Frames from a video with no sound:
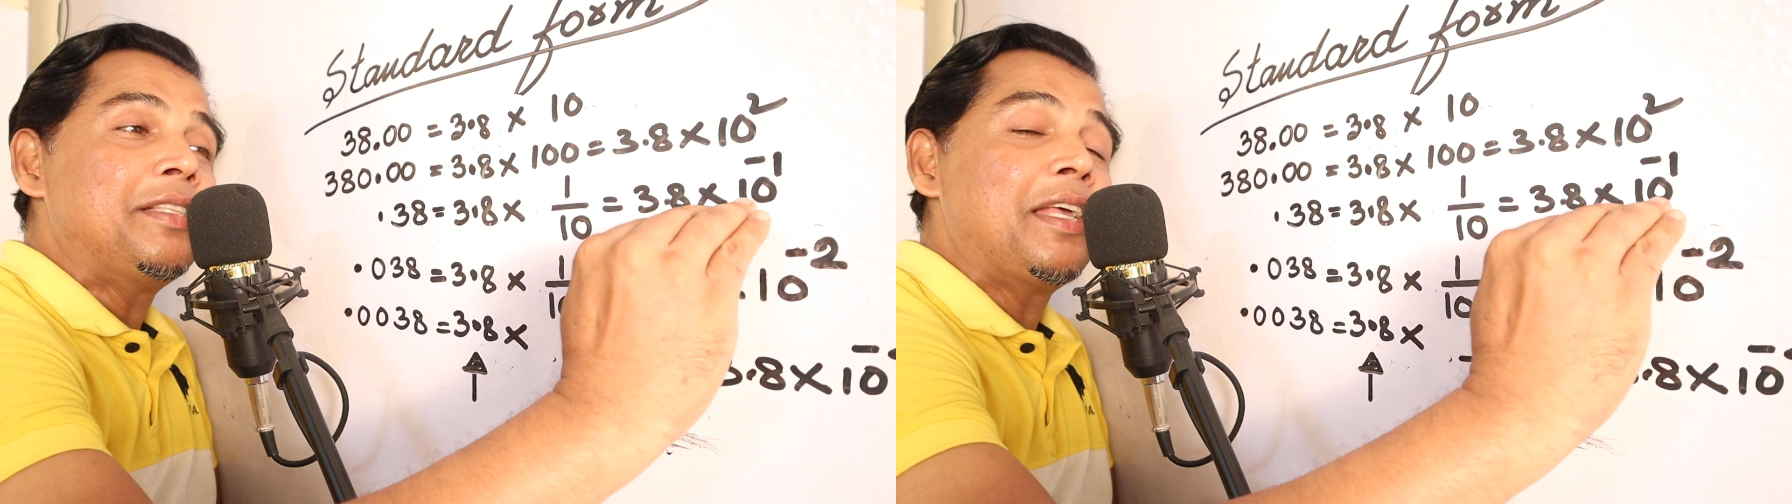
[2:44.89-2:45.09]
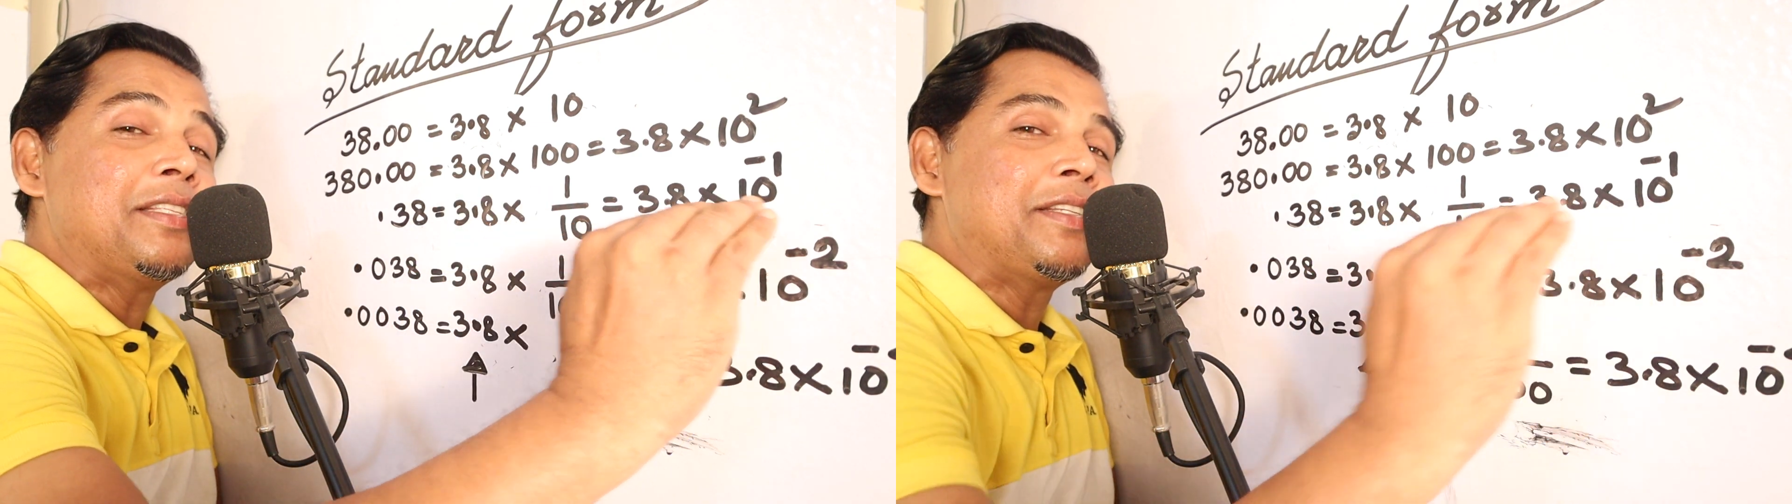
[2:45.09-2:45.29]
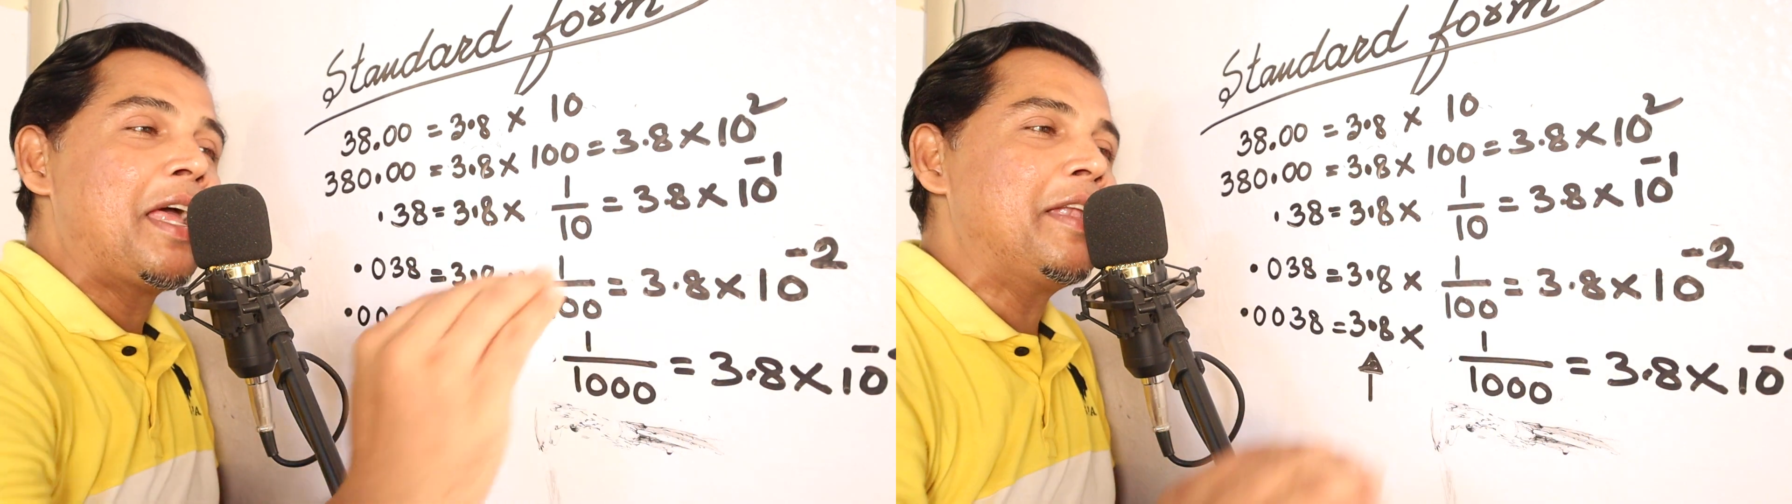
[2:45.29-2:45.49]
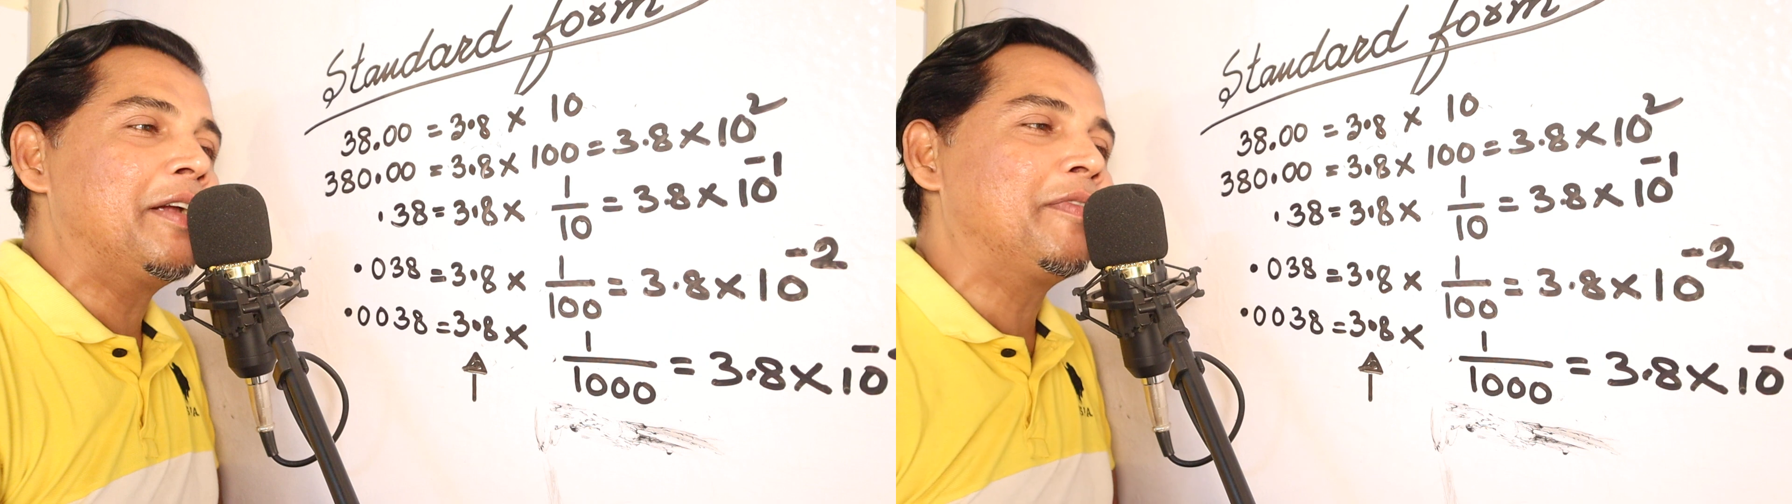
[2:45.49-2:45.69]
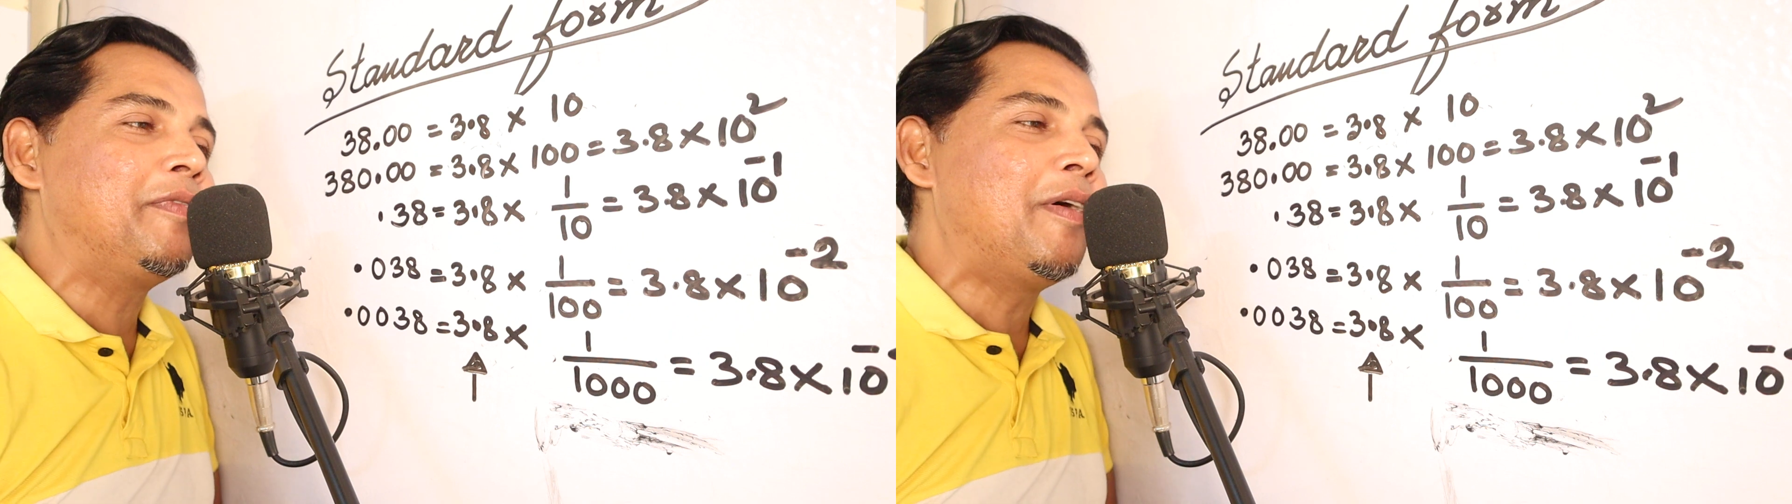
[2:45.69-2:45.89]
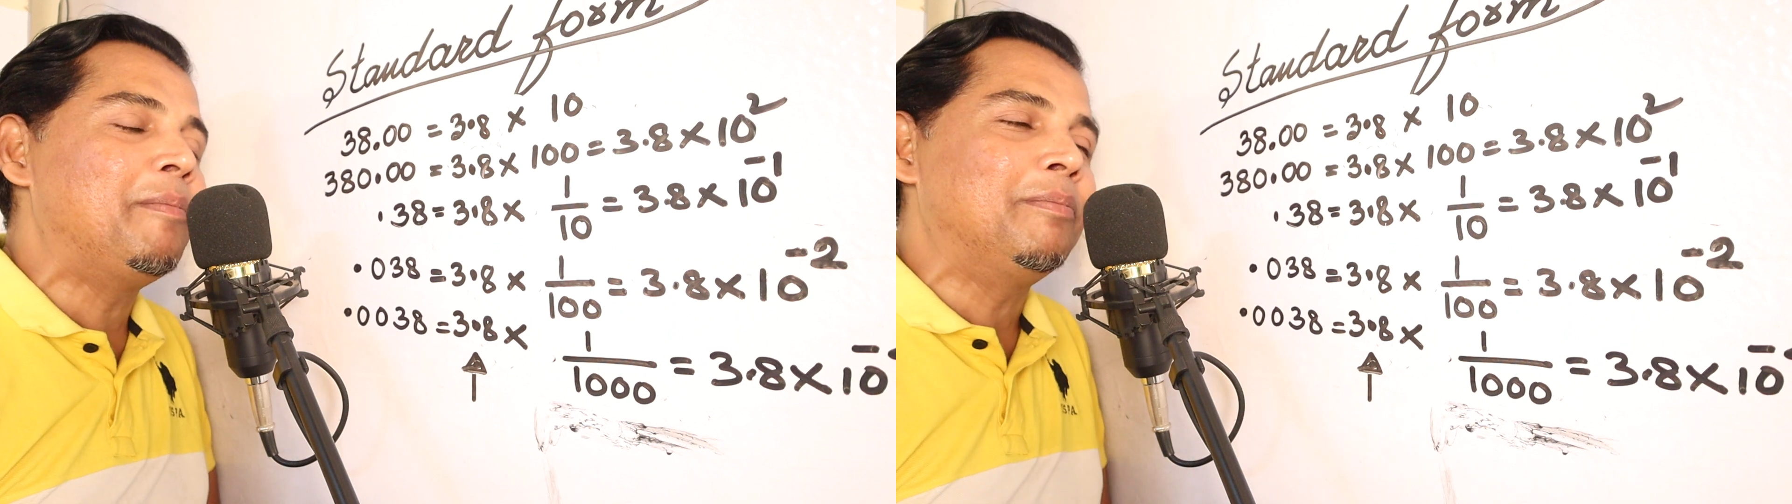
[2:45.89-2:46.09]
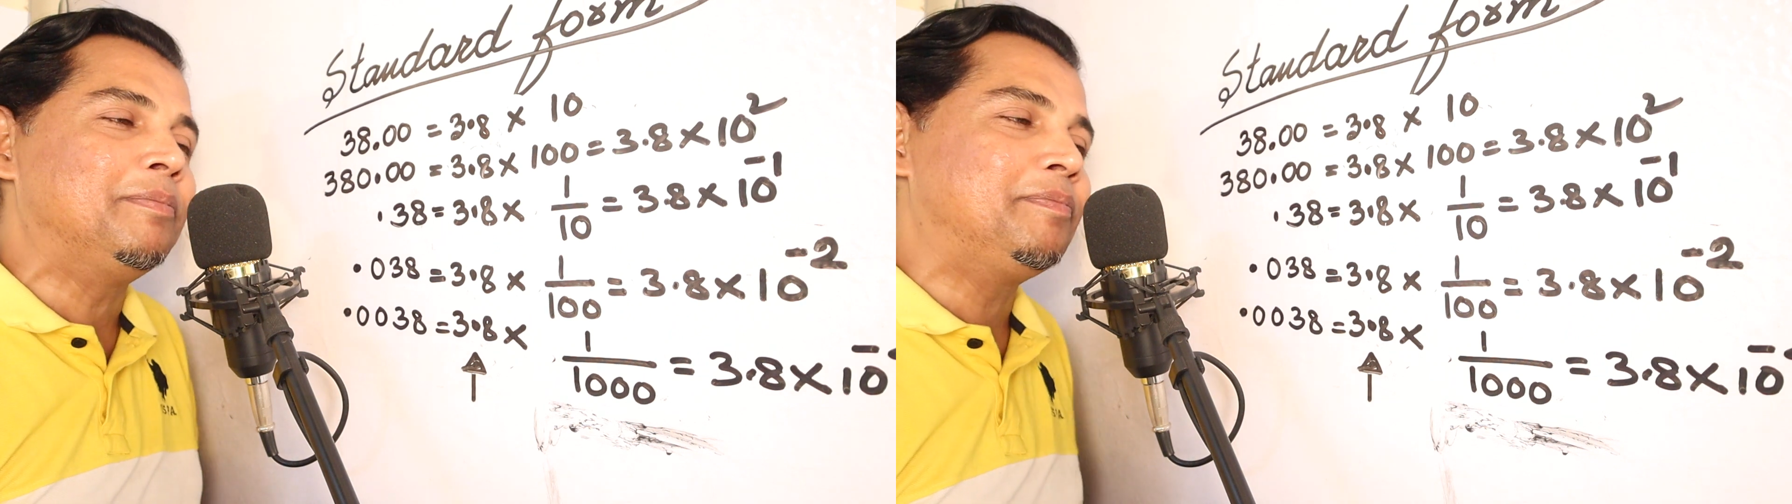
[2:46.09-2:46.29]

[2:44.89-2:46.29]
the standard form.